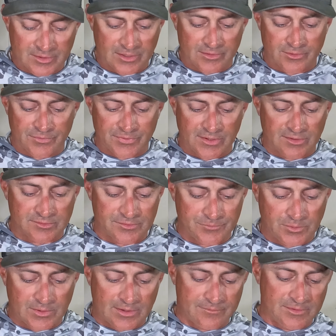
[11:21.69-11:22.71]
The other thing is
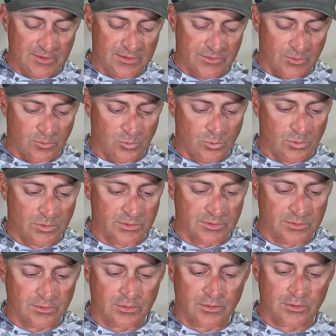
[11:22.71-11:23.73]
if you have any of the
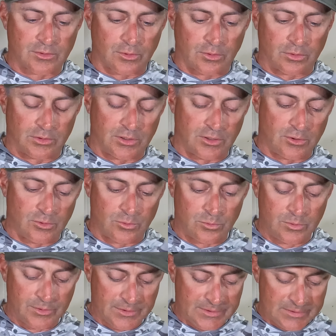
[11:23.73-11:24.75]
old
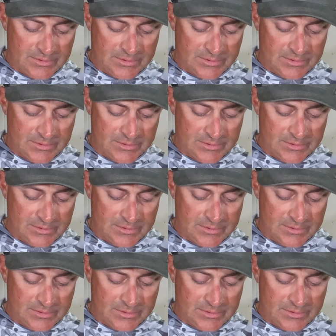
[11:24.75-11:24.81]
glow